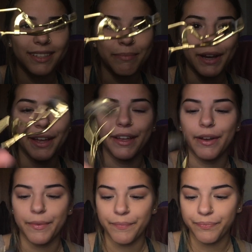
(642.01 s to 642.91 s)
It's by
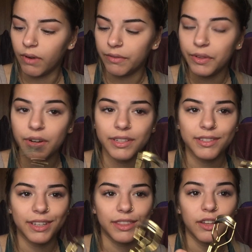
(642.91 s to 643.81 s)
Revlon.
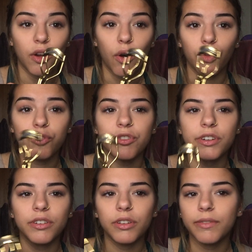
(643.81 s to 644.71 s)
It's like the ultra
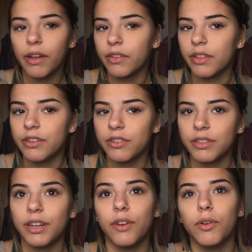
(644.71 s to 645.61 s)
curl rather than just
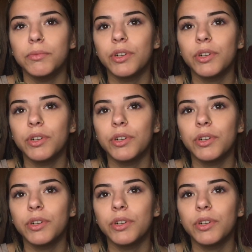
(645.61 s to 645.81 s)
like a normal